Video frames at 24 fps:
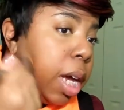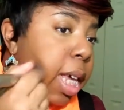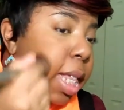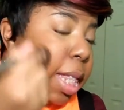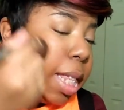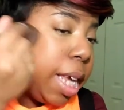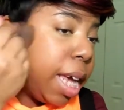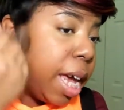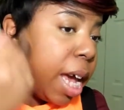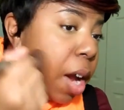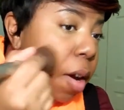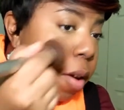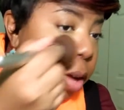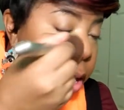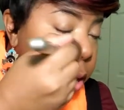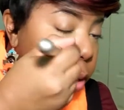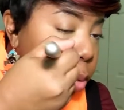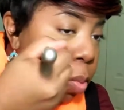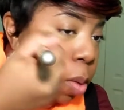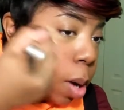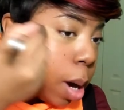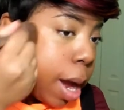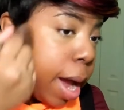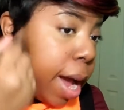in the
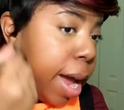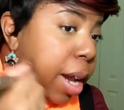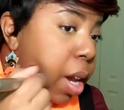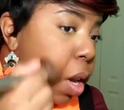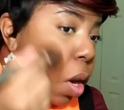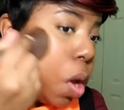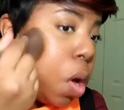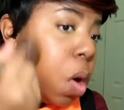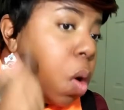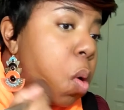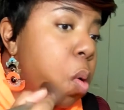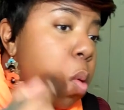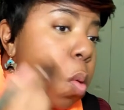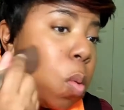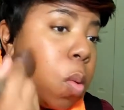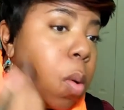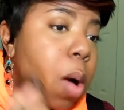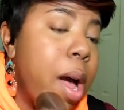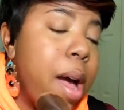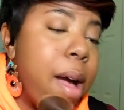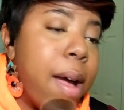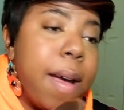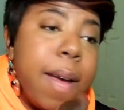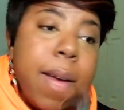areas where I
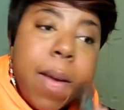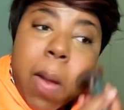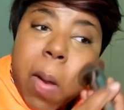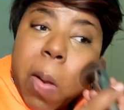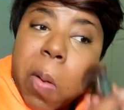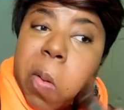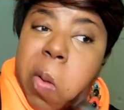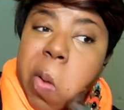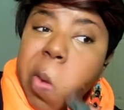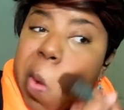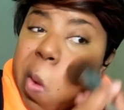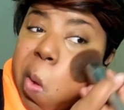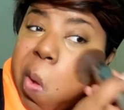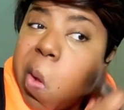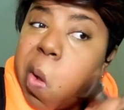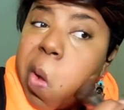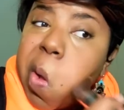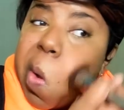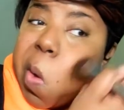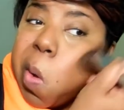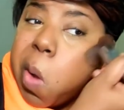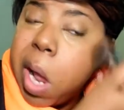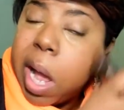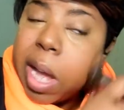know
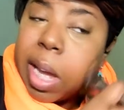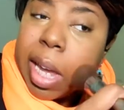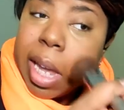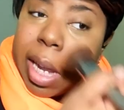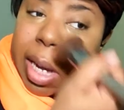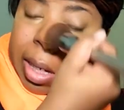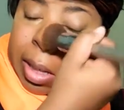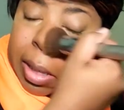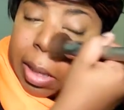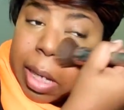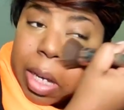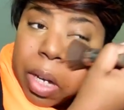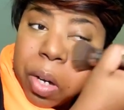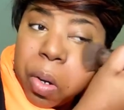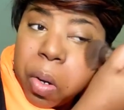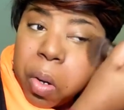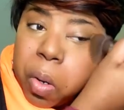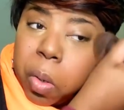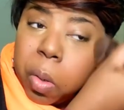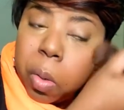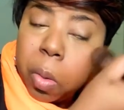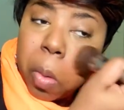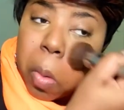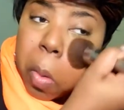I get a
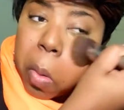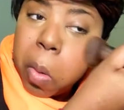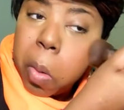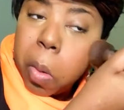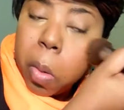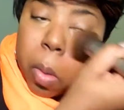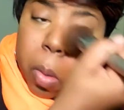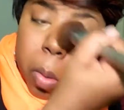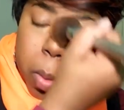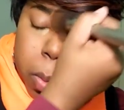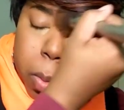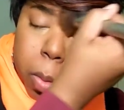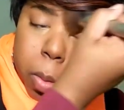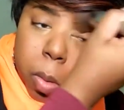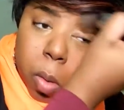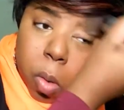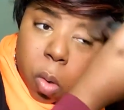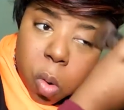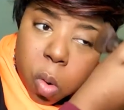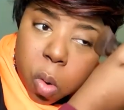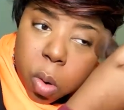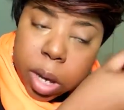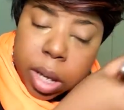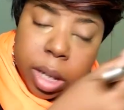little
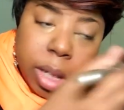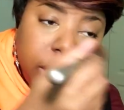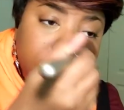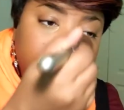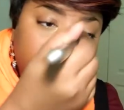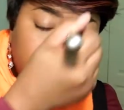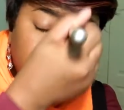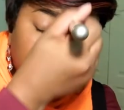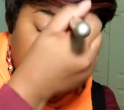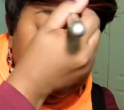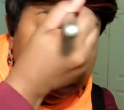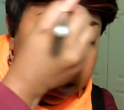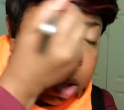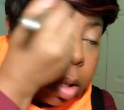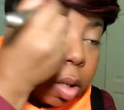oily.